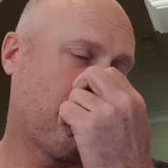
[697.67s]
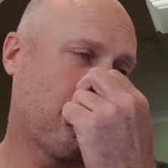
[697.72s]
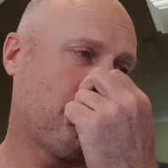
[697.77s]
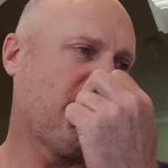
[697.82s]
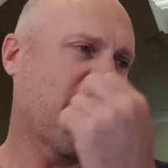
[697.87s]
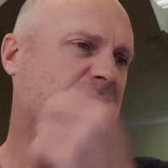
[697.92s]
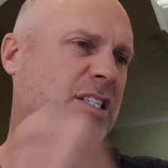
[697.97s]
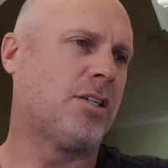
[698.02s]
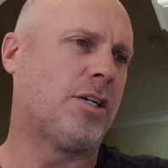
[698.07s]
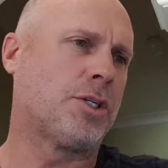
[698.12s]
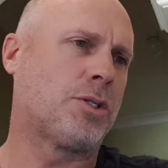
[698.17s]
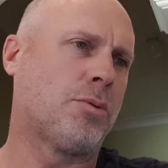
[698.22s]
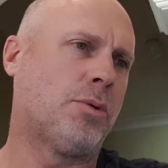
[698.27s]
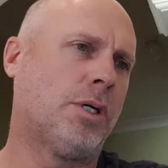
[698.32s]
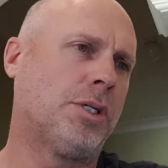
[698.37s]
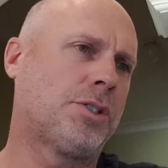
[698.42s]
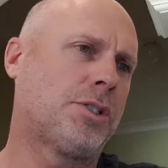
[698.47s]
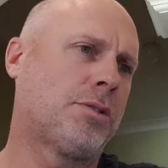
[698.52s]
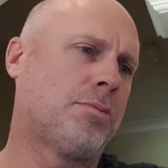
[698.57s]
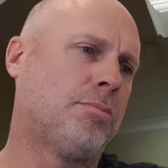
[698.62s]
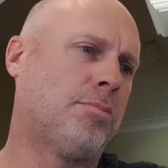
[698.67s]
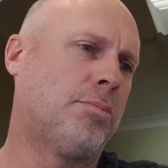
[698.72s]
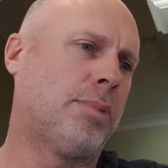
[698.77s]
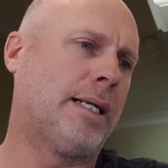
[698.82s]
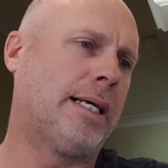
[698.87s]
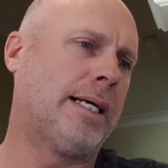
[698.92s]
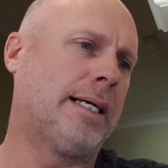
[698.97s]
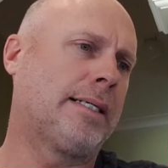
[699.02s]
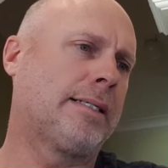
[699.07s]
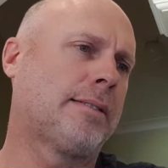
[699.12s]
it's a nice watch,
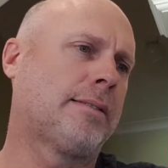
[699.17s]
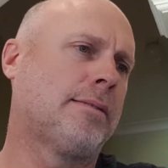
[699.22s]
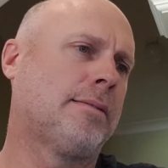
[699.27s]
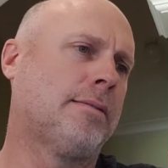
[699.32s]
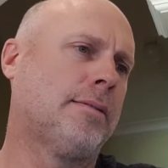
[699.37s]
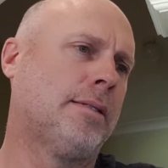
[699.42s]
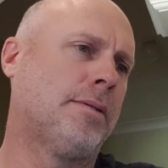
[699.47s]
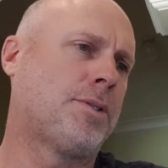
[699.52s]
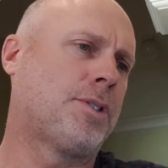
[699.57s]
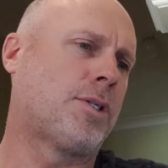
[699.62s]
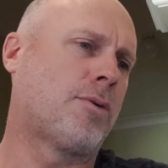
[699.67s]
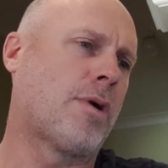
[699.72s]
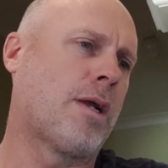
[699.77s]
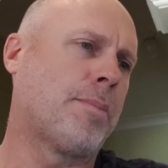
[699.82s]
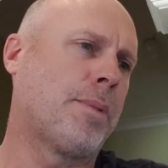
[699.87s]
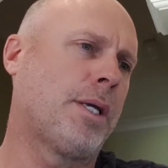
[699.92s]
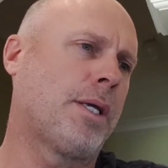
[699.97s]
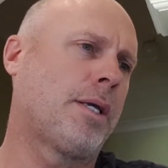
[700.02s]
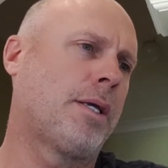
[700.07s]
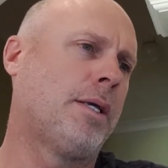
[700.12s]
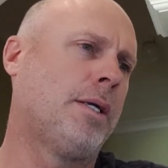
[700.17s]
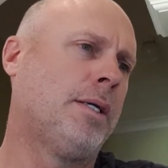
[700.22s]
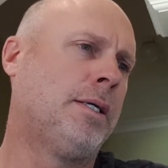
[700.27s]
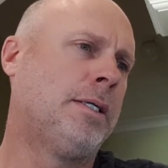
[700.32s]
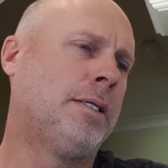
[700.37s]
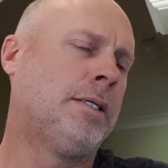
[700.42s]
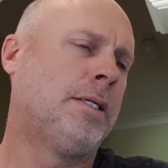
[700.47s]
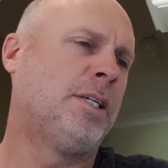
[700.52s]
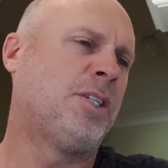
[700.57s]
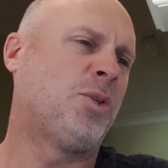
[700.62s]
black, ceramic,
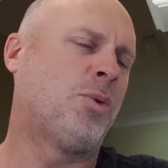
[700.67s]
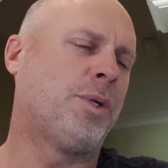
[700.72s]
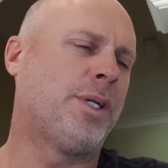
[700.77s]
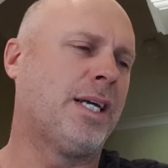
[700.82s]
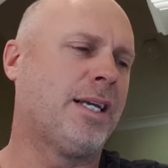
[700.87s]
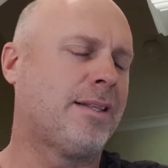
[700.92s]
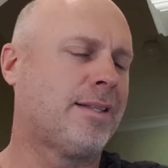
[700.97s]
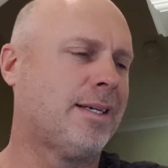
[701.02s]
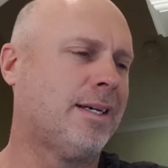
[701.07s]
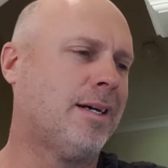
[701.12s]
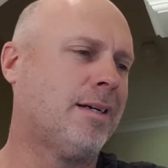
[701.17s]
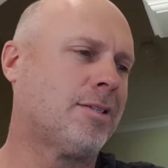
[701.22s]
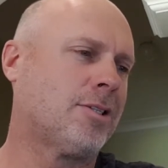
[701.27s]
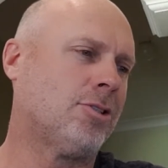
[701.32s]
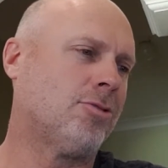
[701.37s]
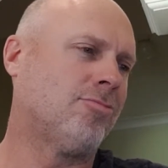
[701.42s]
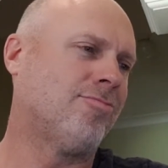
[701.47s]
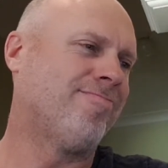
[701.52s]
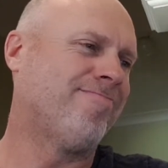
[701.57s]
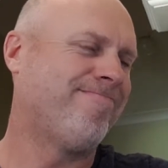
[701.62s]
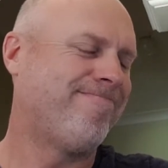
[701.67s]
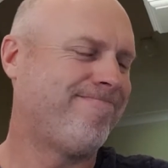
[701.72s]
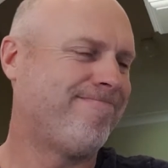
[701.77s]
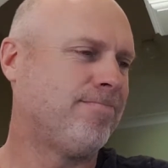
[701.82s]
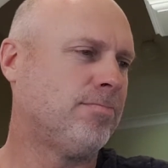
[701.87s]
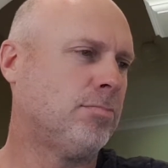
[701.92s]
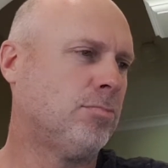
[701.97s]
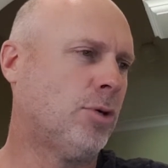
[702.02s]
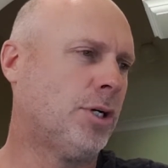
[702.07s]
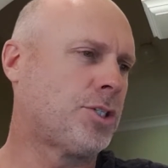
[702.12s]
28,000.
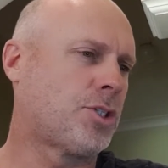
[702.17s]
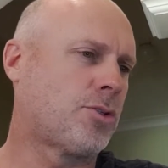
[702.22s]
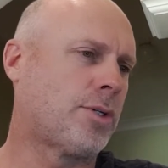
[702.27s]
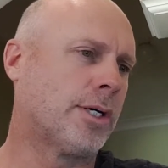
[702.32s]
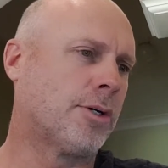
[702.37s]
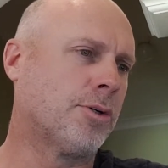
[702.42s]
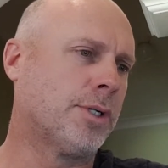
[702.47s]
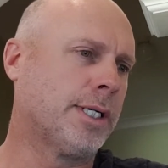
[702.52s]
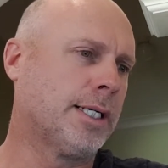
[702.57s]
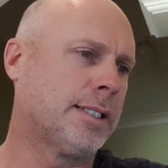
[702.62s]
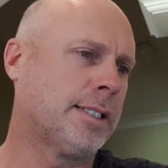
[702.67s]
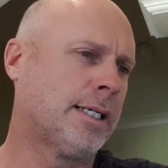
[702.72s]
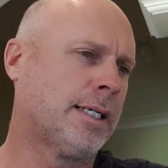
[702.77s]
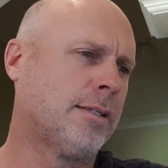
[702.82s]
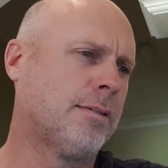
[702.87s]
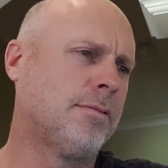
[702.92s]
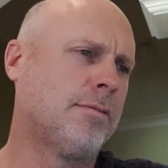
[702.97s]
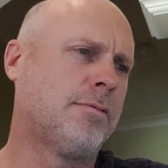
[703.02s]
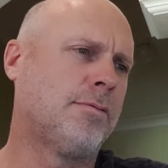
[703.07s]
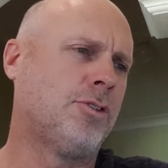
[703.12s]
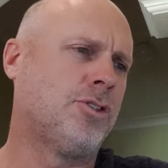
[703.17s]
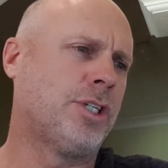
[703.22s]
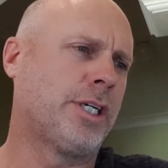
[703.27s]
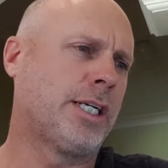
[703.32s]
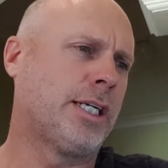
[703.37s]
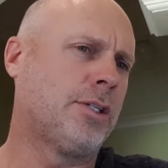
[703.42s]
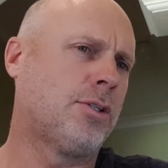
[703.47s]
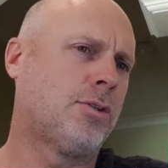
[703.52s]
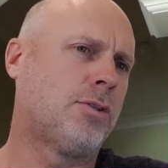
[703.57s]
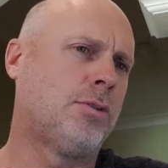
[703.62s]
Might struggle to get that for
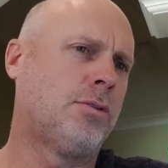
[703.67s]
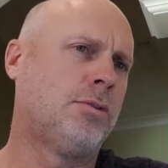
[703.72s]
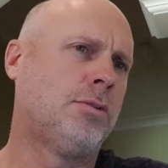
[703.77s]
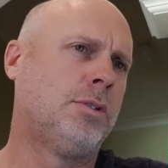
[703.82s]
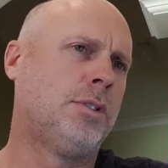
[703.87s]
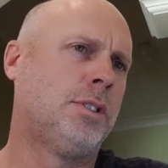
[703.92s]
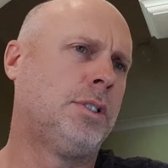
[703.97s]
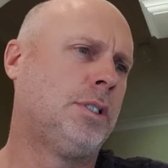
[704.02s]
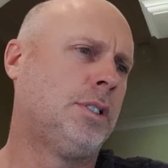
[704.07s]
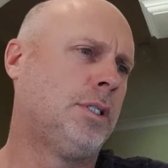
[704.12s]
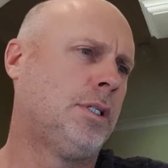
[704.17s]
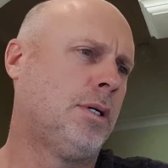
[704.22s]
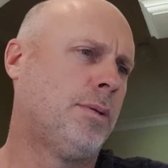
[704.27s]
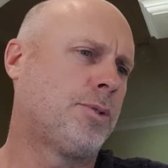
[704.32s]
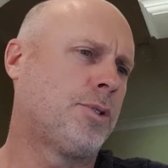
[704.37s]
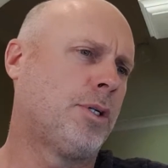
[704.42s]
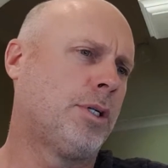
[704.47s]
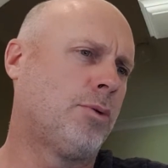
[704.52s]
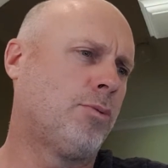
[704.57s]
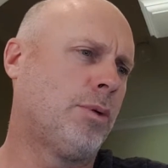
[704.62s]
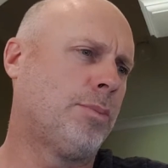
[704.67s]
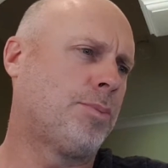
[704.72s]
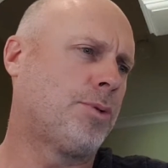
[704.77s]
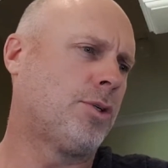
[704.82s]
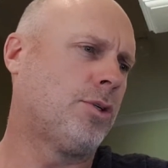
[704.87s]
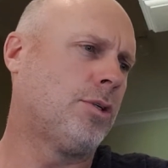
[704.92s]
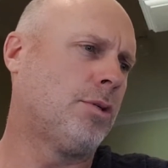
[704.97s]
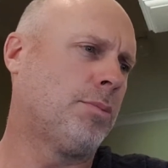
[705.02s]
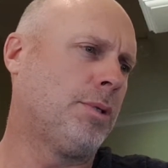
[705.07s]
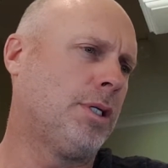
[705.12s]
Jacques Dreux. I'm trying to whip
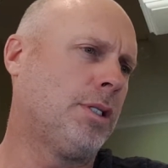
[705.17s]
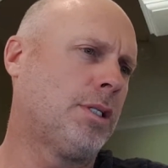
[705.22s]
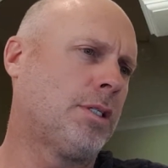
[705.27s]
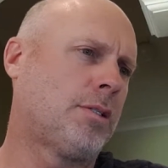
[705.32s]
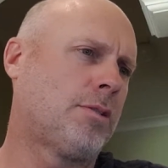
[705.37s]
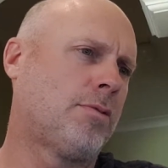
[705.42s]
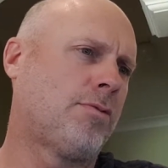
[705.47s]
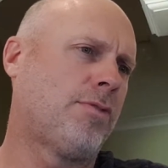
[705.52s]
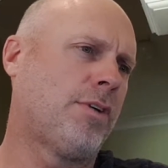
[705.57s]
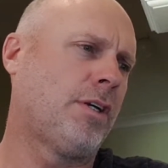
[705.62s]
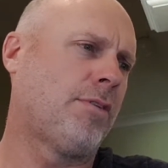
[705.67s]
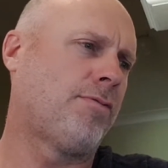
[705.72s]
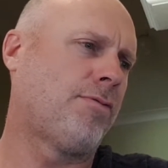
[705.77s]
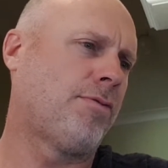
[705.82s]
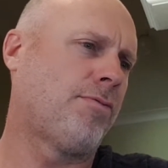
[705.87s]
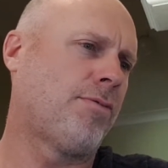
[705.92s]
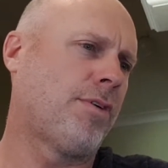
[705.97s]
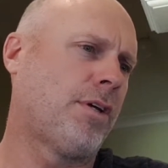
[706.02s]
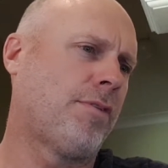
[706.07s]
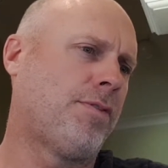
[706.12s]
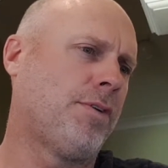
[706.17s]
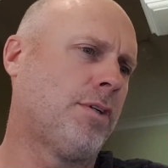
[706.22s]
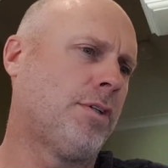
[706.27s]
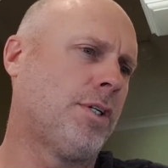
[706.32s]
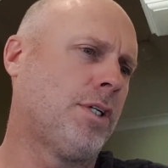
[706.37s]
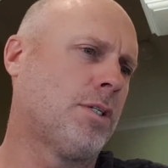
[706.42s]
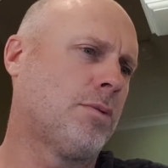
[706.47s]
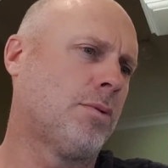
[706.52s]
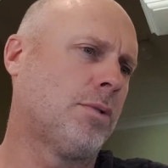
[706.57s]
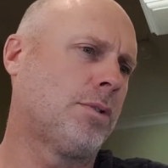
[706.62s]
through them here. There's a fair few of
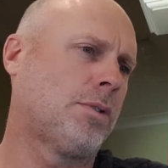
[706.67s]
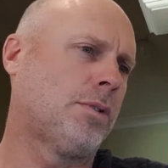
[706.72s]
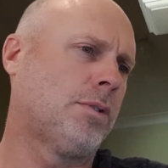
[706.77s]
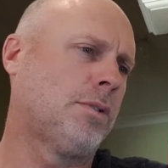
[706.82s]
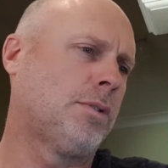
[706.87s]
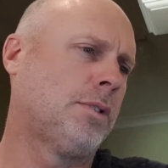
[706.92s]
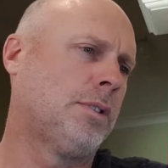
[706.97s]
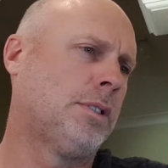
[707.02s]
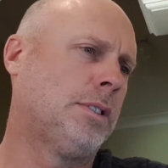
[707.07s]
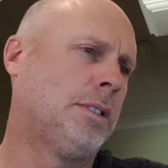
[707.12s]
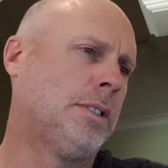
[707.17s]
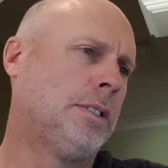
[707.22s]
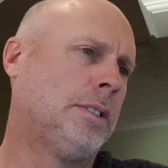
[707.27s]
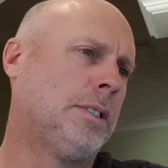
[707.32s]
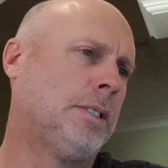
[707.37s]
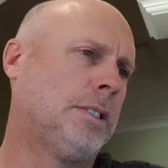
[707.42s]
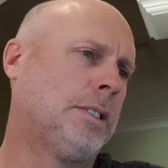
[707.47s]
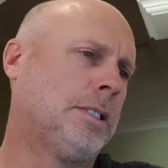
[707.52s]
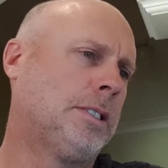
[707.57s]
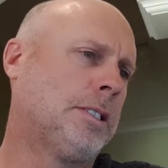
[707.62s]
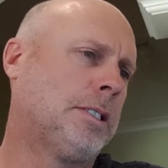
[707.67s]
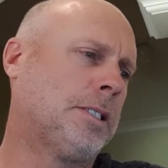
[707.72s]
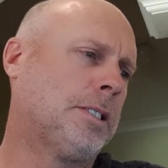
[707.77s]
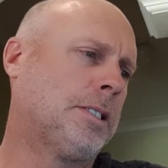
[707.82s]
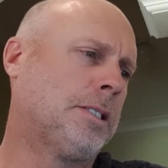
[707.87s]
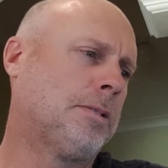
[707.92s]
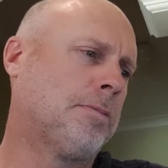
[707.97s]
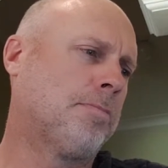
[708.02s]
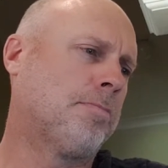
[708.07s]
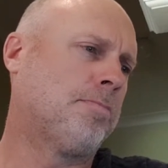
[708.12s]
these watches.
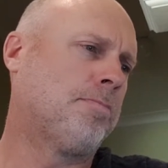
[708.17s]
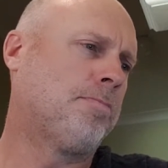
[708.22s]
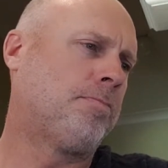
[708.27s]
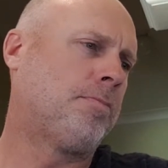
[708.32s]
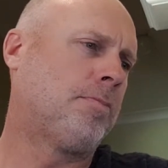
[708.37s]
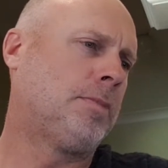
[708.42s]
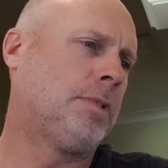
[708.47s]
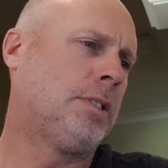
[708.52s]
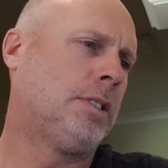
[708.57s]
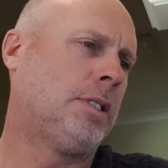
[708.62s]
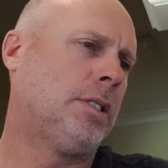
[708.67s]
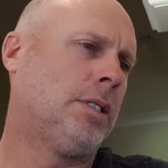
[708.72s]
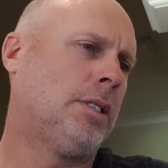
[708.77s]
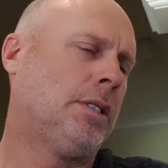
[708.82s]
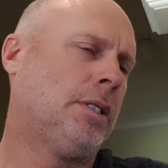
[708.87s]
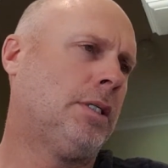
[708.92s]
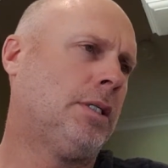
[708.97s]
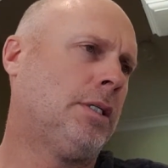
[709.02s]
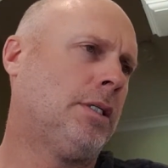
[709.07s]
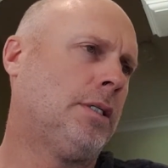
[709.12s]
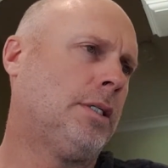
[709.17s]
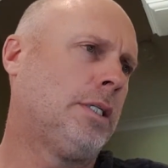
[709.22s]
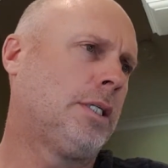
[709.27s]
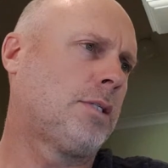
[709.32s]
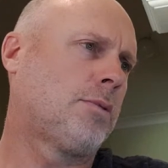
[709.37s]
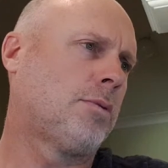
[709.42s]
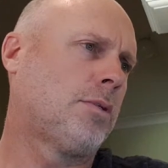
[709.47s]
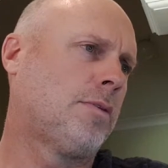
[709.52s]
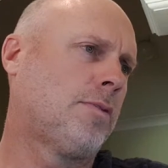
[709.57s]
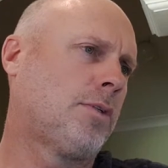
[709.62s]
The
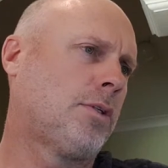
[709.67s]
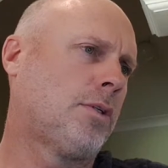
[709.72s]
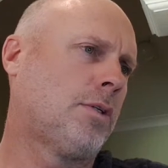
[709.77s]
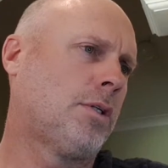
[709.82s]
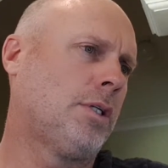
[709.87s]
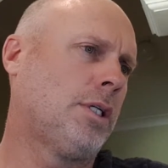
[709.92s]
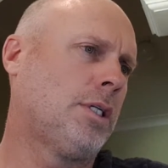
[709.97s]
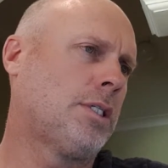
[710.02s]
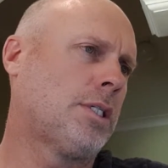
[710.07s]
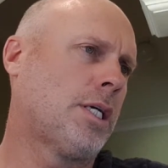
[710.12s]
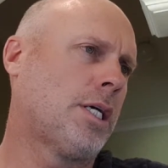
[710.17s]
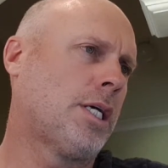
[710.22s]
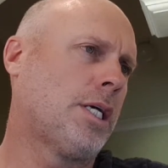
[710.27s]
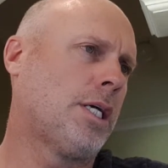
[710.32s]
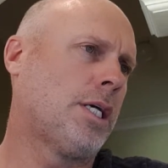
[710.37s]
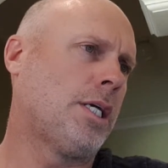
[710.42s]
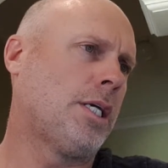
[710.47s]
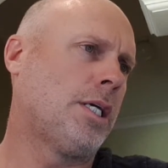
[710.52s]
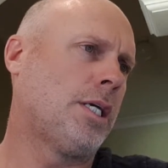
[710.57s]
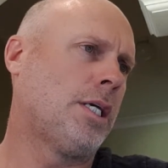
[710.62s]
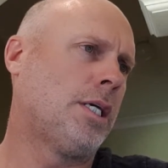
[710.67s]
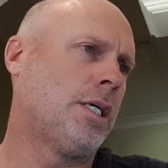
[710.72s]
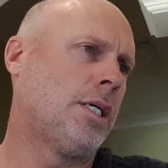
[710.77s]
next one I've got is a